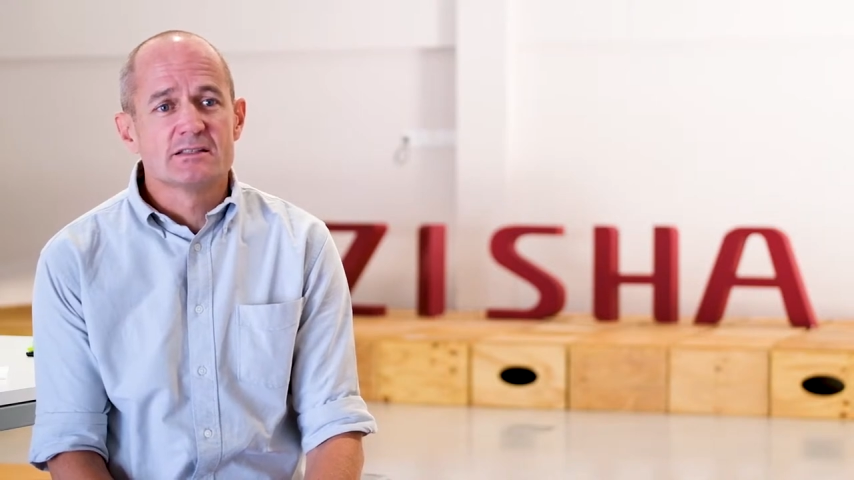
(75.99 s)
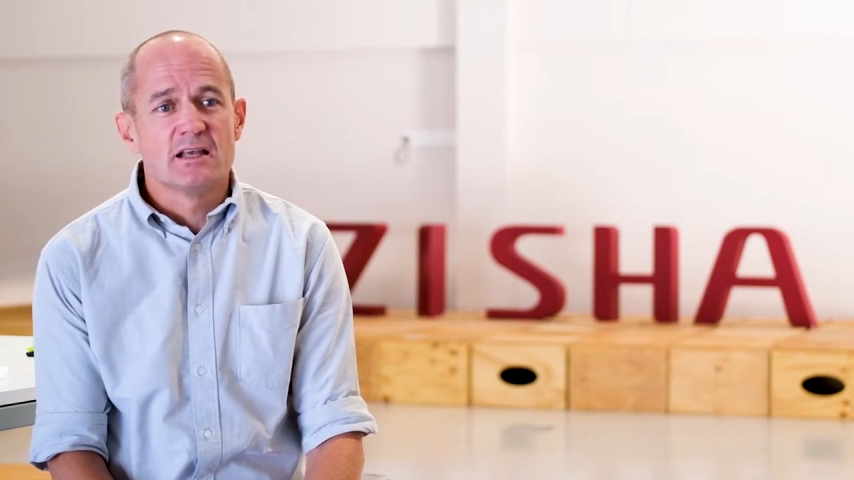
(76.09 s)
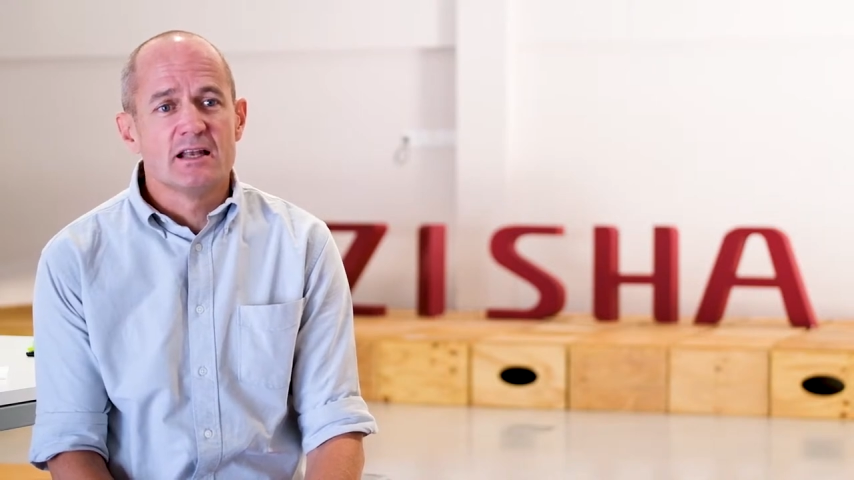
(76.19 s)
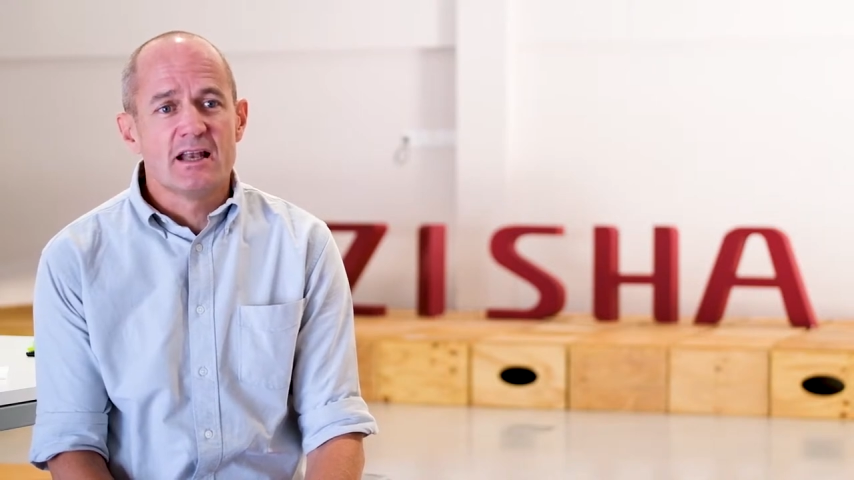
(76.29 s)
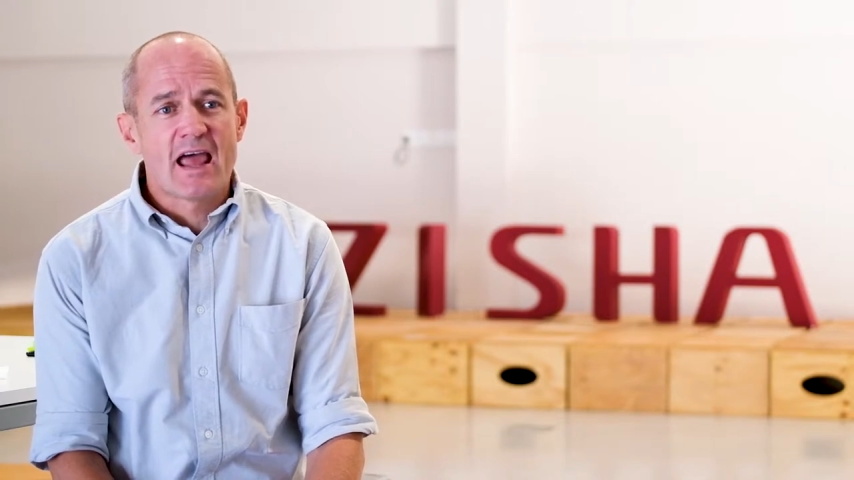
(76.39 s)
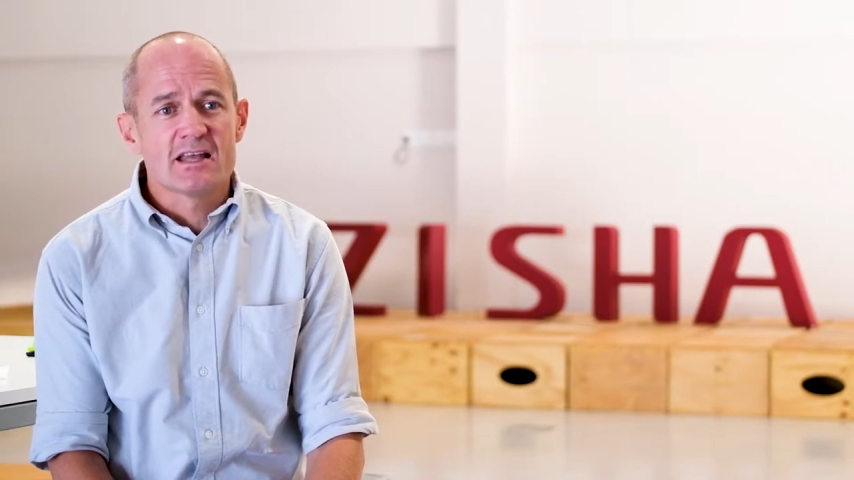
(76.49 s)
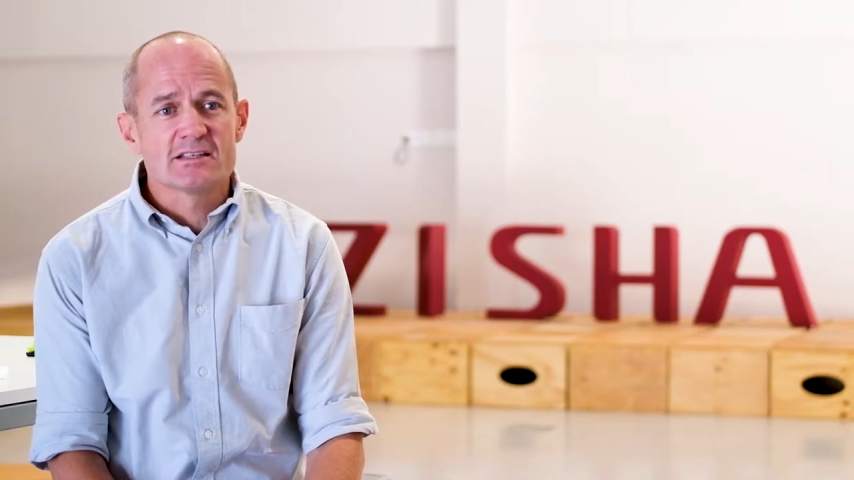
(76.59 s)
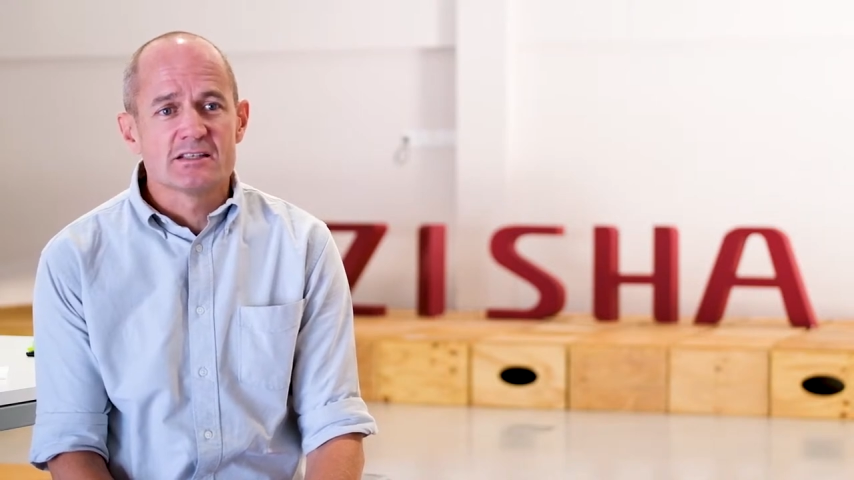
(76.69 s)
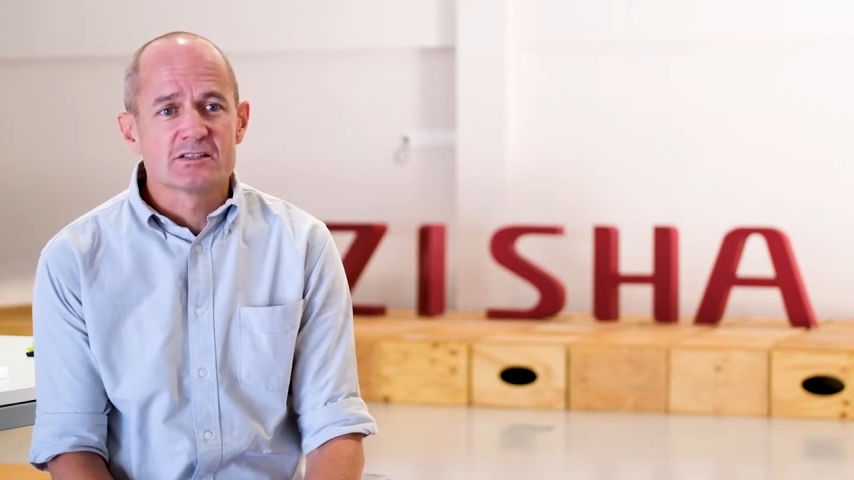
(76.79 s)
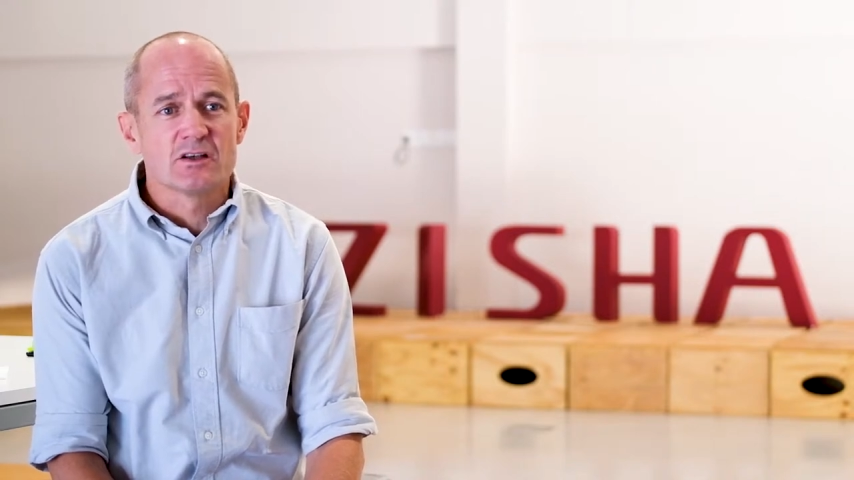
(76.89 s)
an
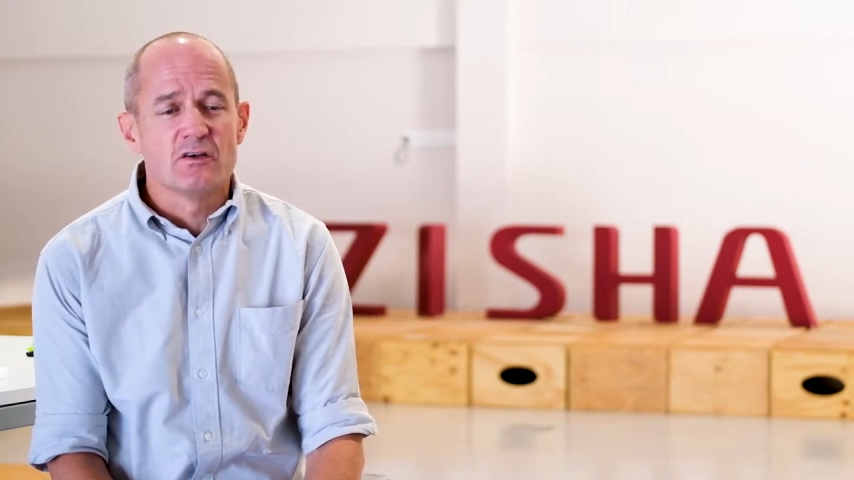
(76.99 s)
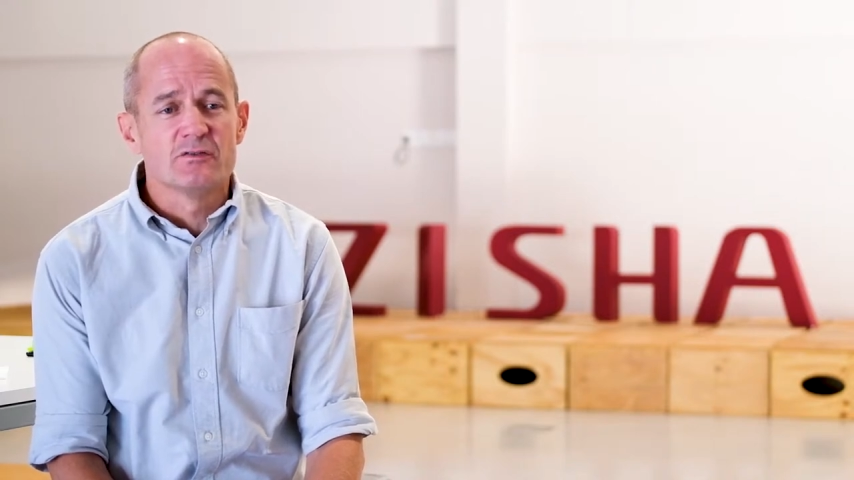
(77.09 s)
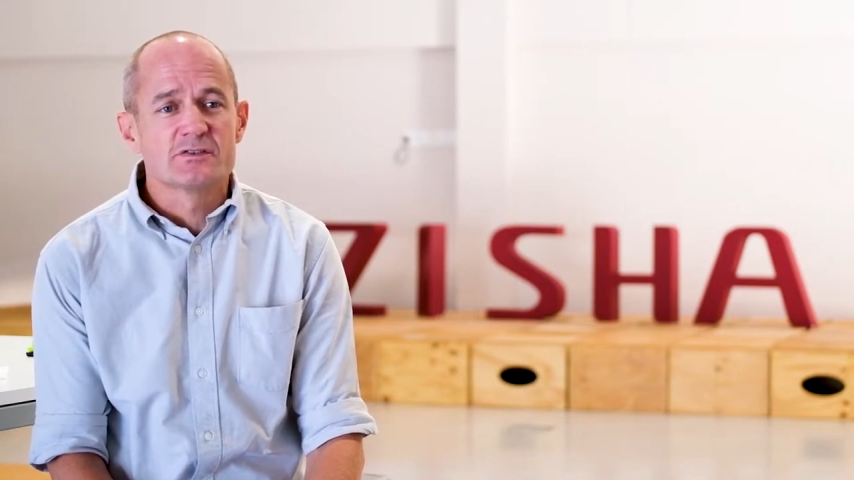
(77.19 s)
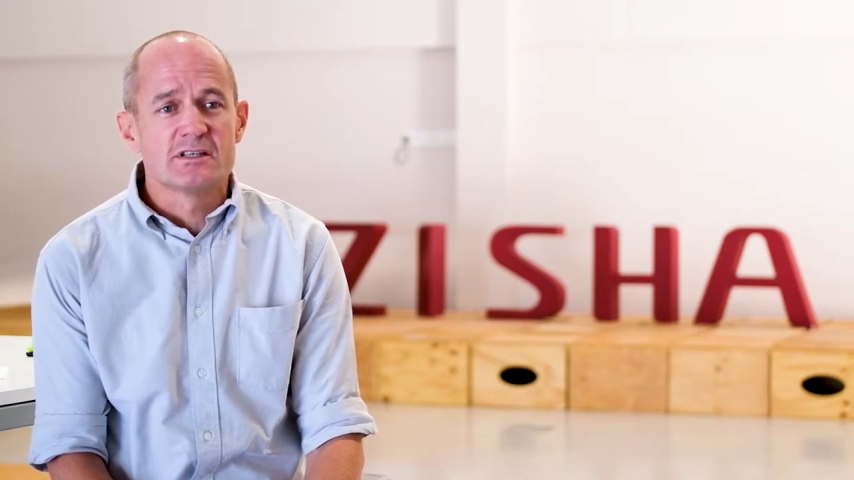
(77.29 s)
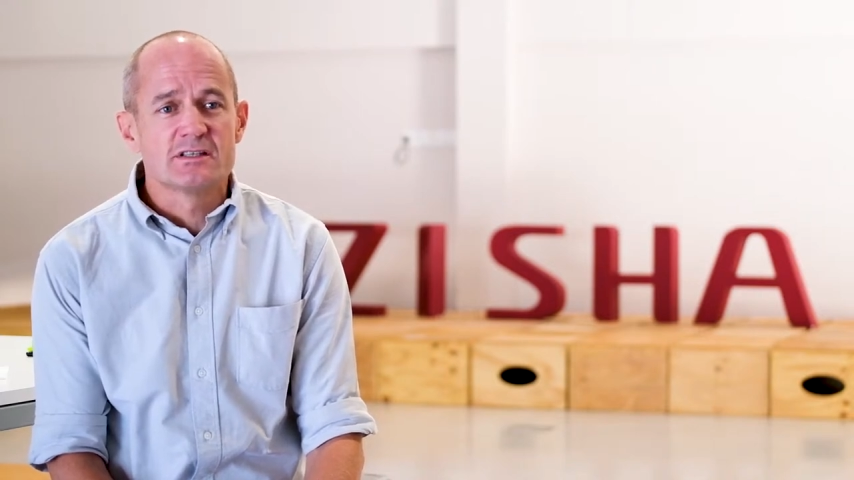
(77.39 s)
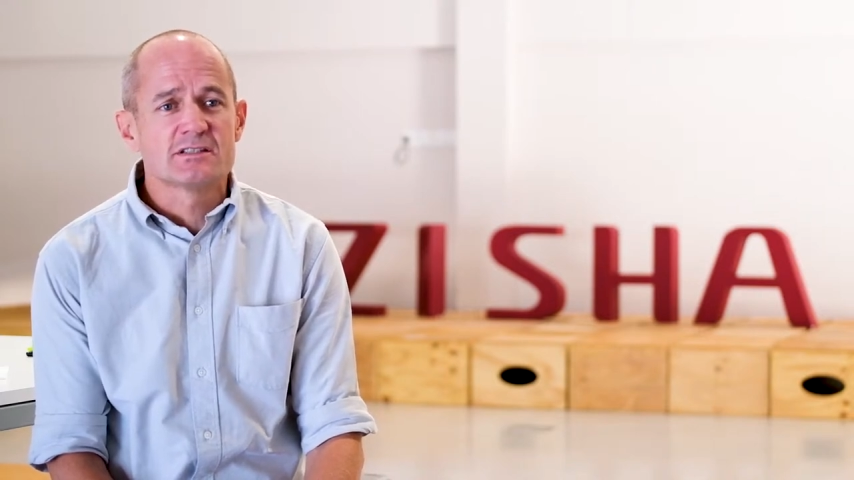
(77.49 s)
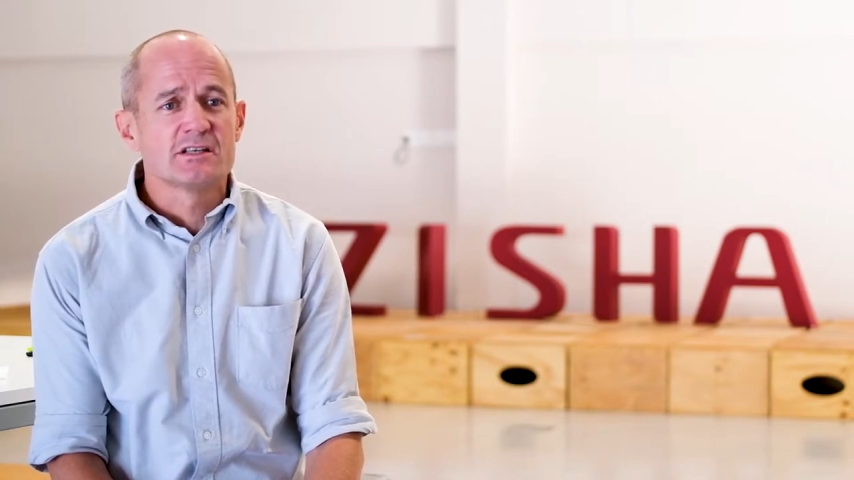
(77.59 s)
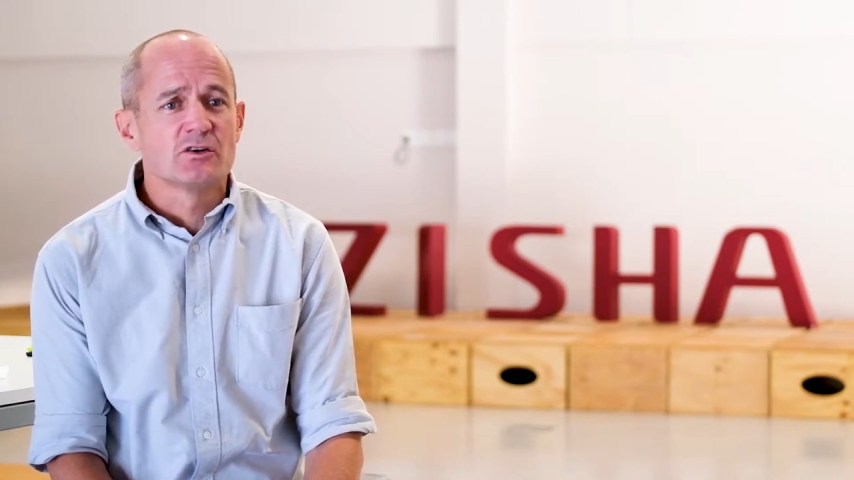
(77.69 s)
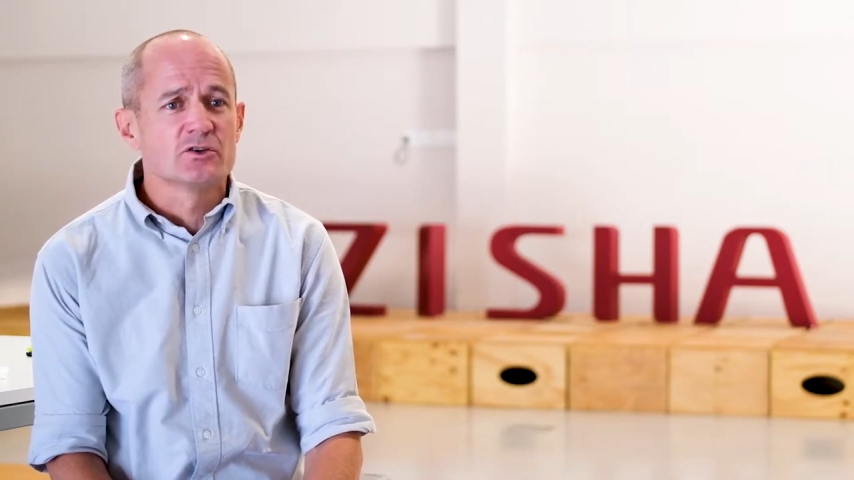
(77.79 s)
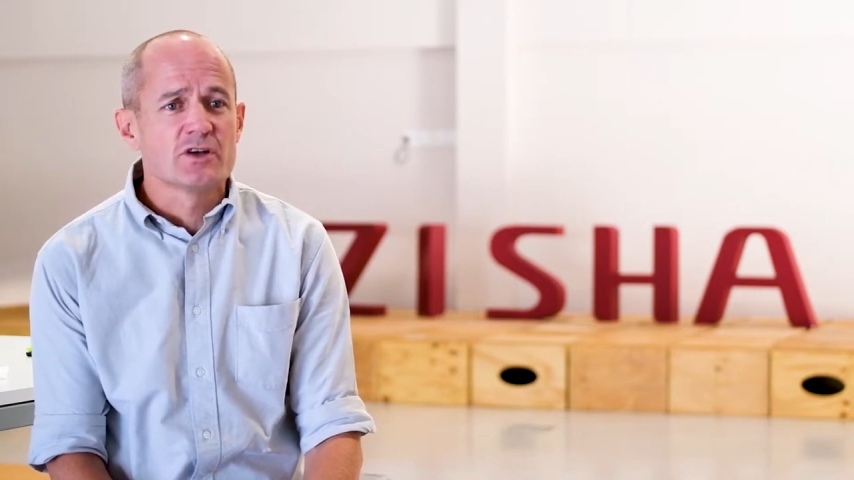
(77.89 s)
analysis of
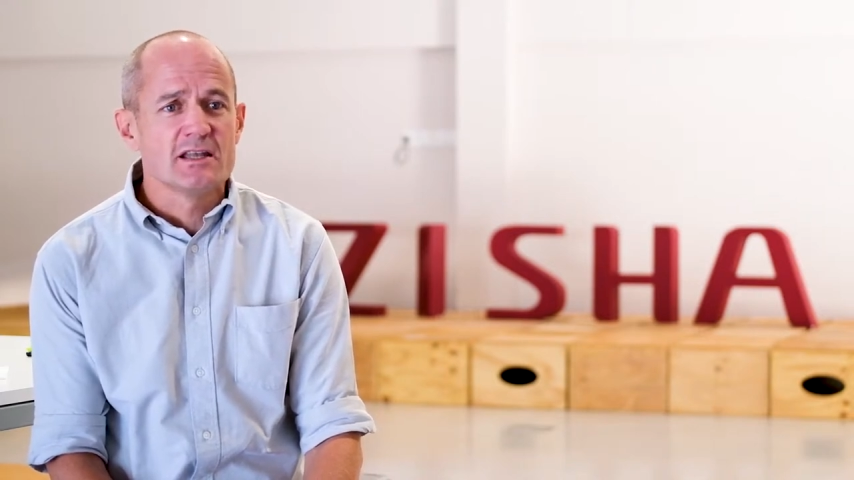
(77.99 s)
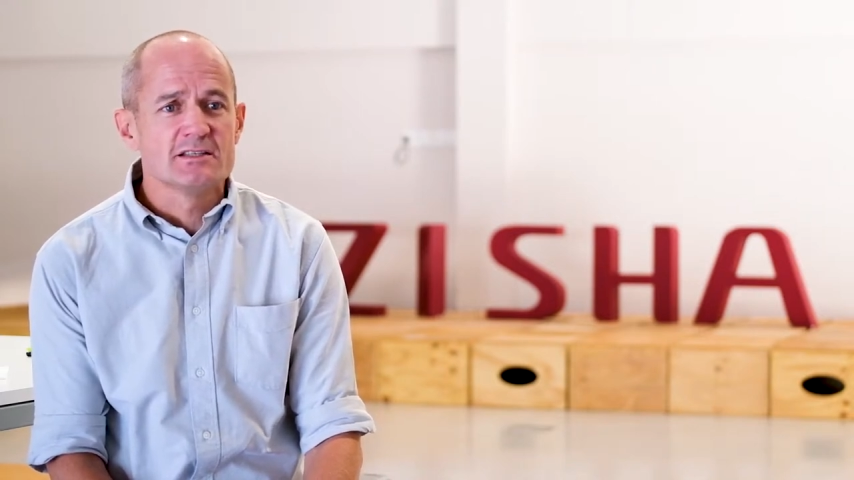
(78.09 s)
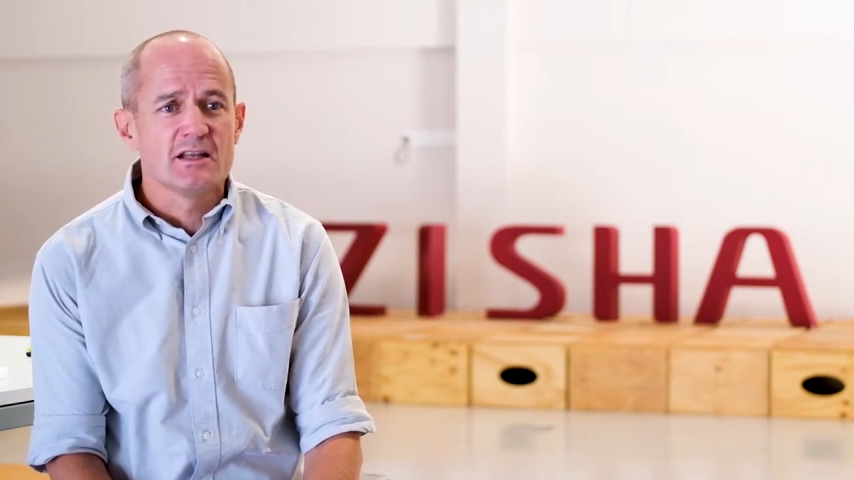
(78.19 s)
statistical trends